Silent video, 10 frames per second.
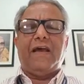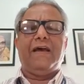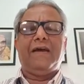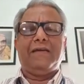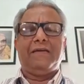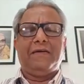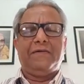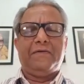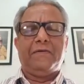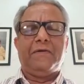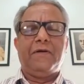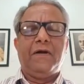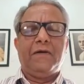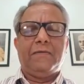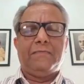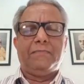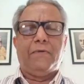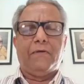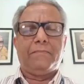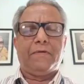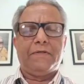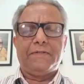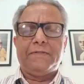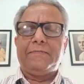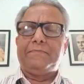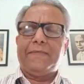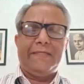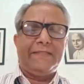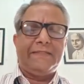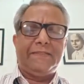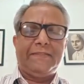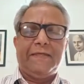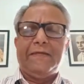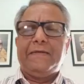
and your ballpoint pens,